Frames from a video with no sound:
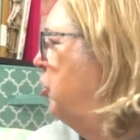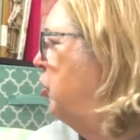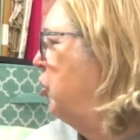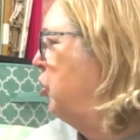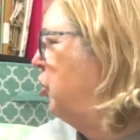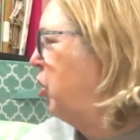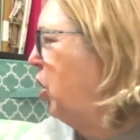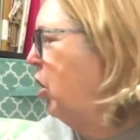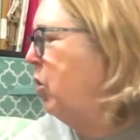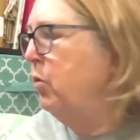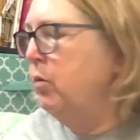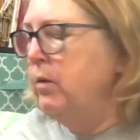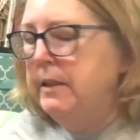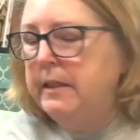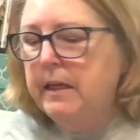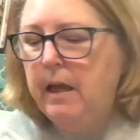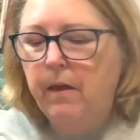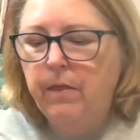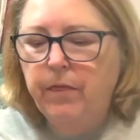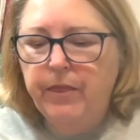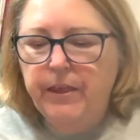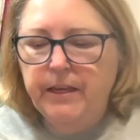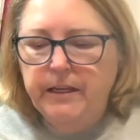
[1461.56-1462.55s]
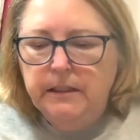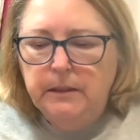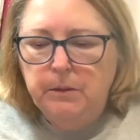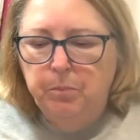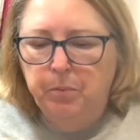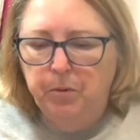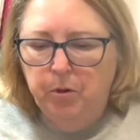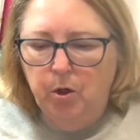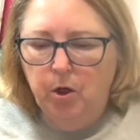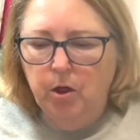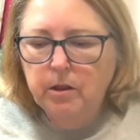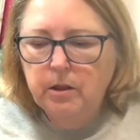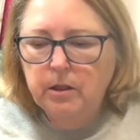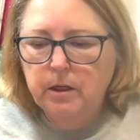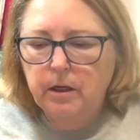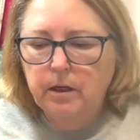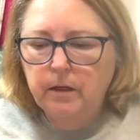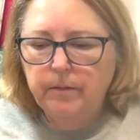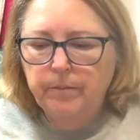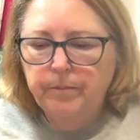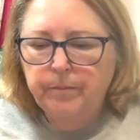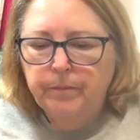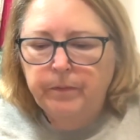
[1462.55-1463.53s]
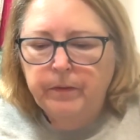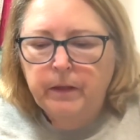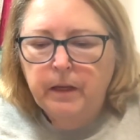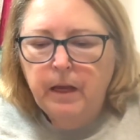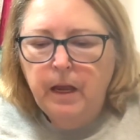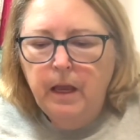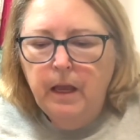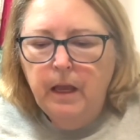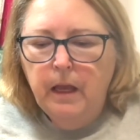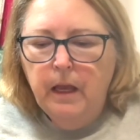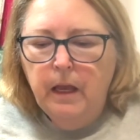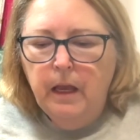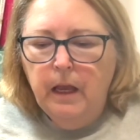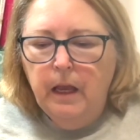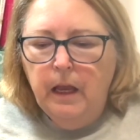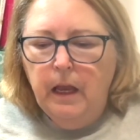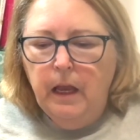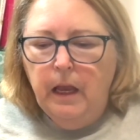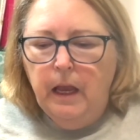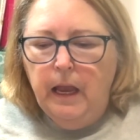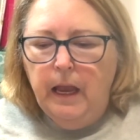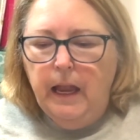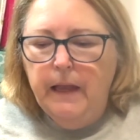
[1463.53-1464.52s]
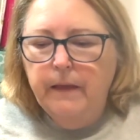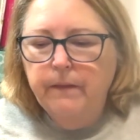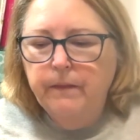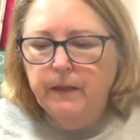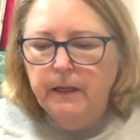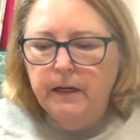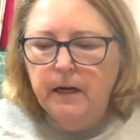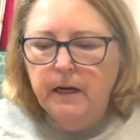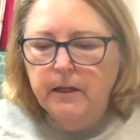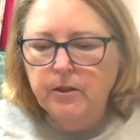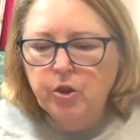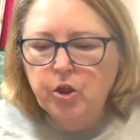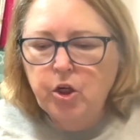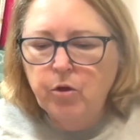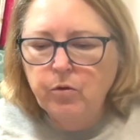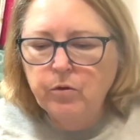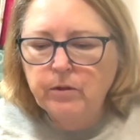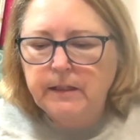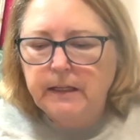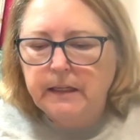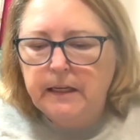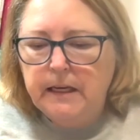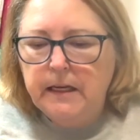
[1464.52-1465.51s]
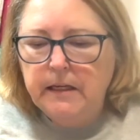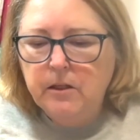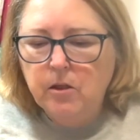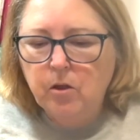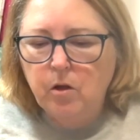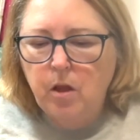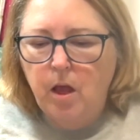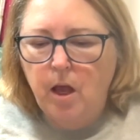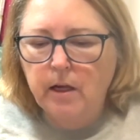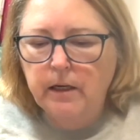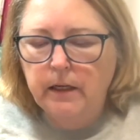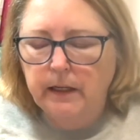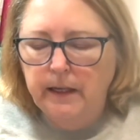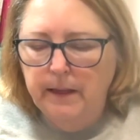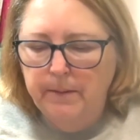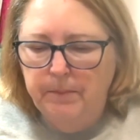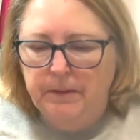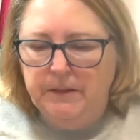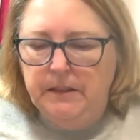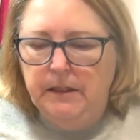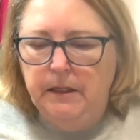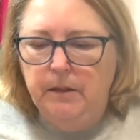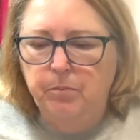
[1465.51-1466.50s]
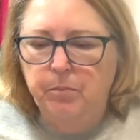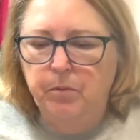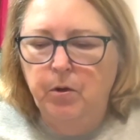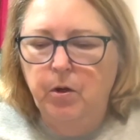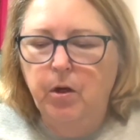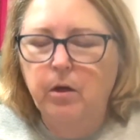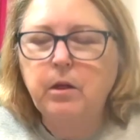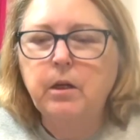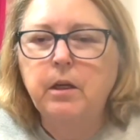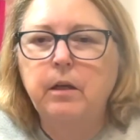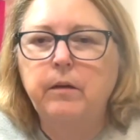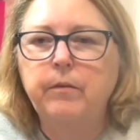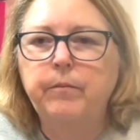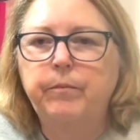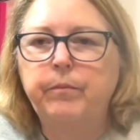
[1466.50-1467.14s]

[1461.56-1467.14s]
chose this book, and then I chose a Kindle Unlimited book.